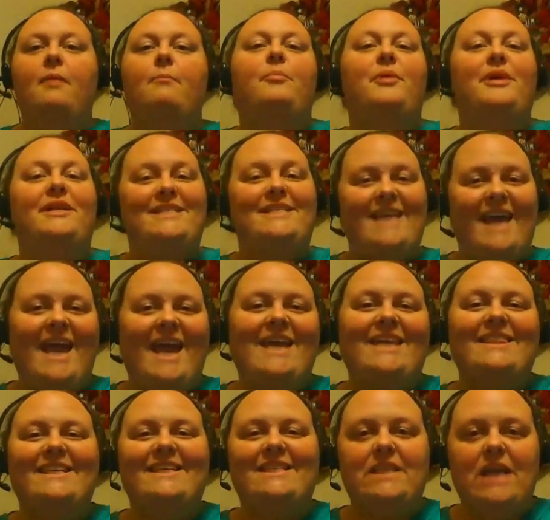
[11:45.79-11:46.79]
but
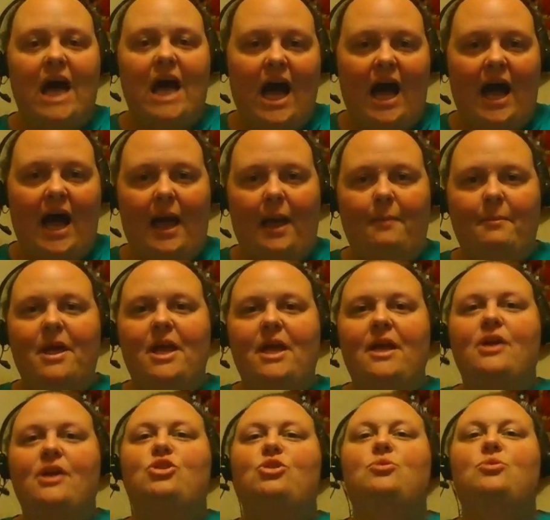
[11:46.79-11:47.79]
take the time
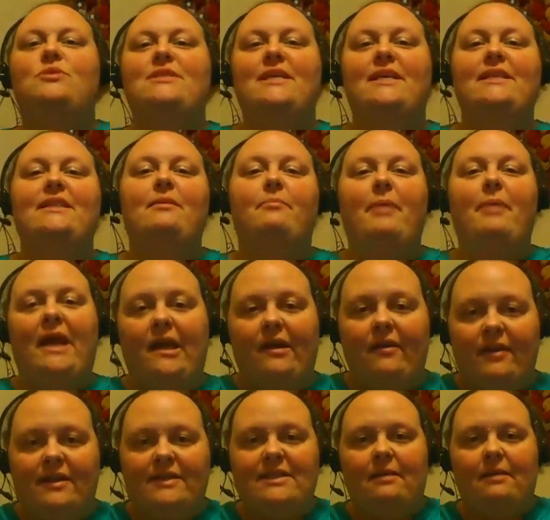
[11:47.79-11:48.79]
to send the
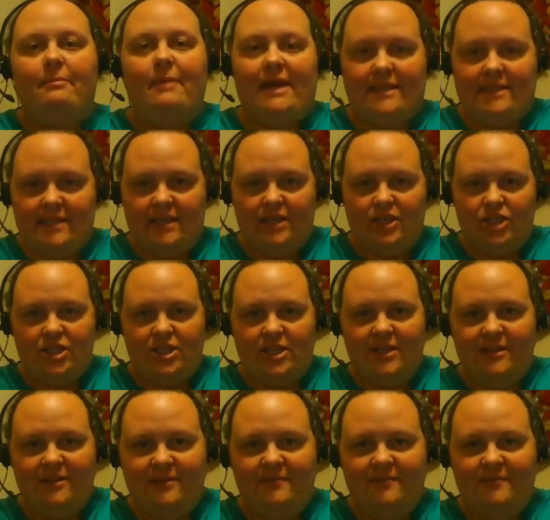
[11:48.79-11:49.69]
parents a message.